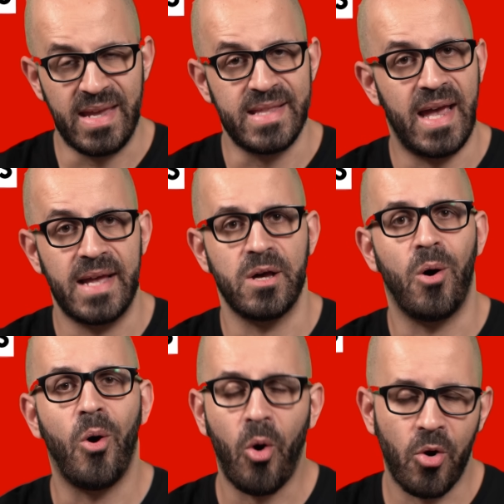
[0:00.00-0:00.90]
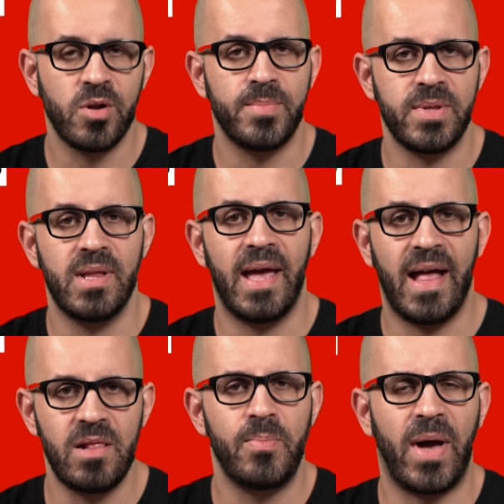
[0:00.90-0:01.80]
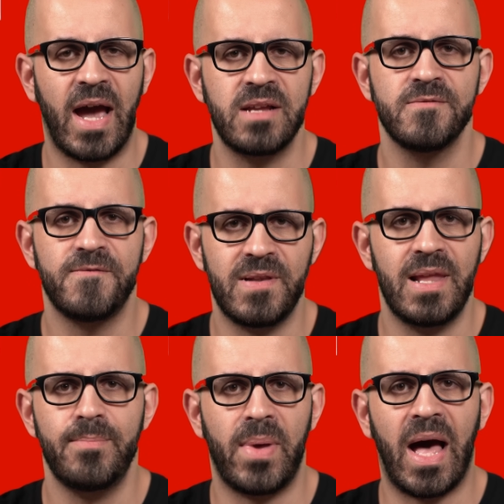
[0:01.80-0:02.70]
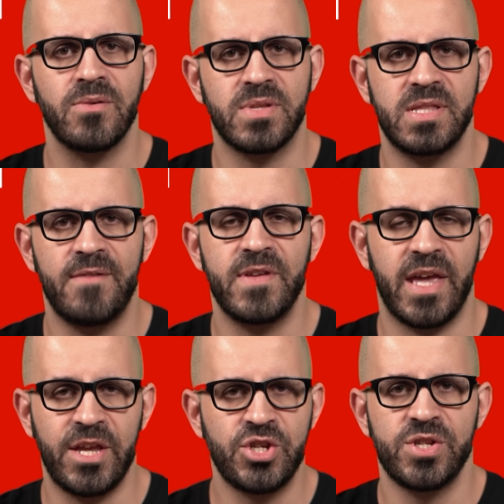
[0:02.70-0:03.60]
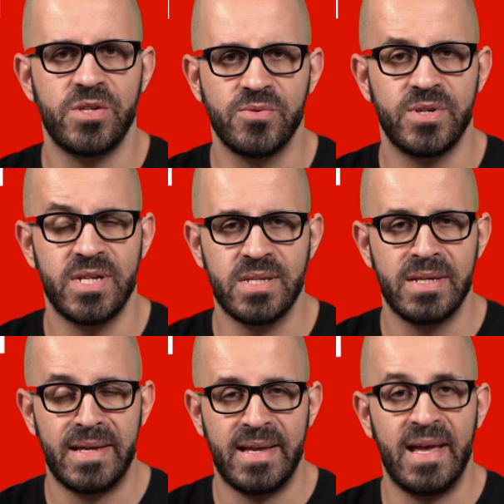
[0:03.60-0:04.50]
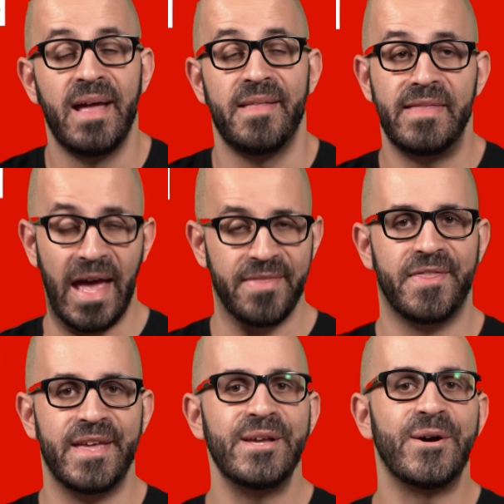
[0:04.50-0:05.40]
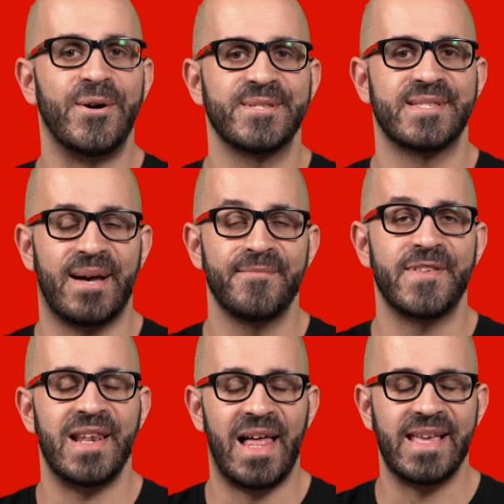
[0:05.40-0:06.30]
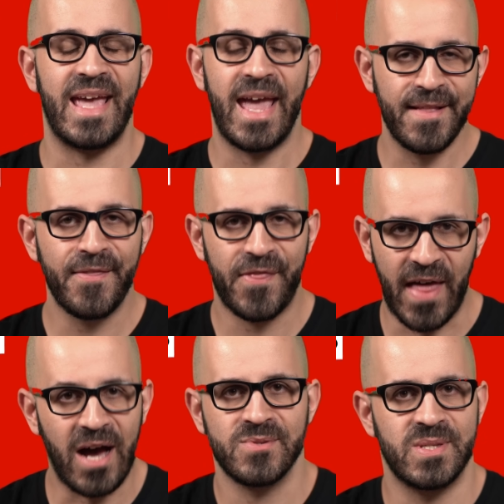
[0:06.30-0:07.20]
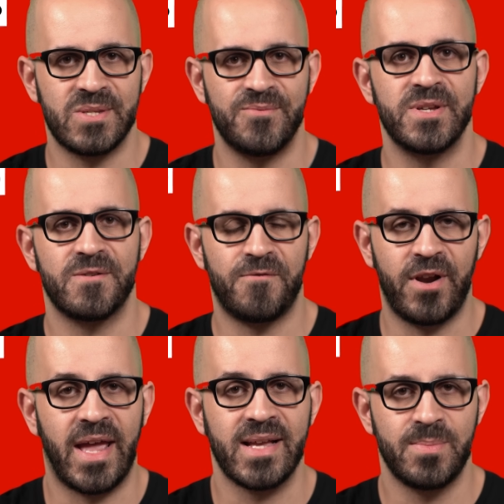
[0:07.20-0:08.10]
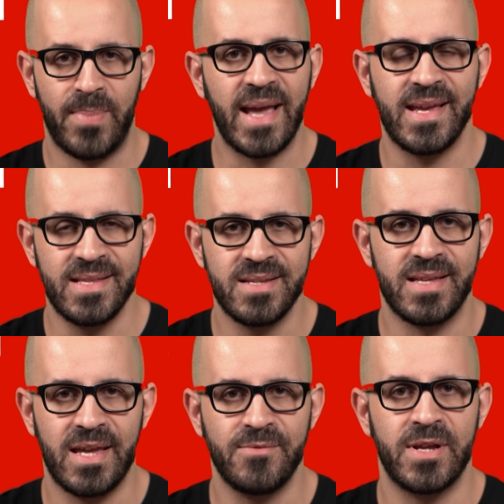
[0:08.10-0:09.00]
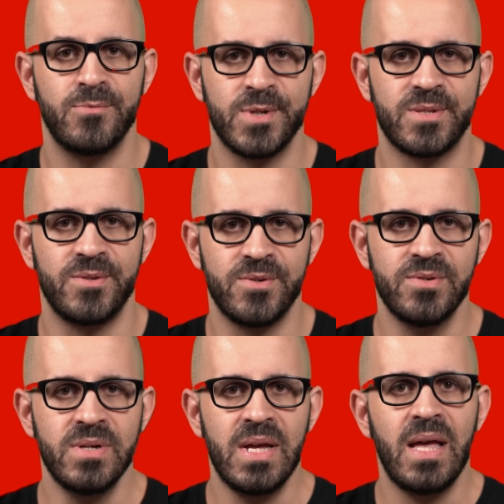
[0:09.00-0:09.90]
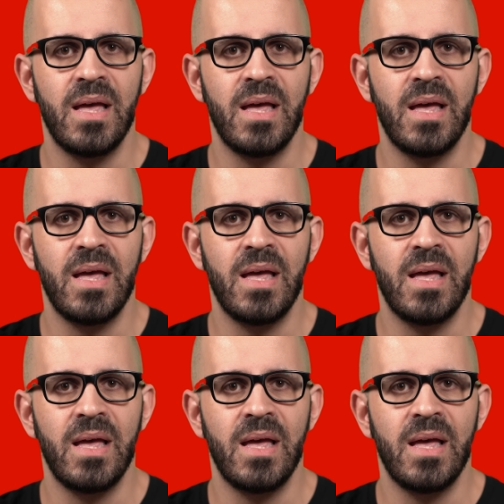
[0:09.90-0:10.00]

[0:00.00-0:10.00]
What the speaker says: it had a horrible Alpine flip-out navigation unit. That thing cost something like 8,000 Swiss francs back in the day when it was new,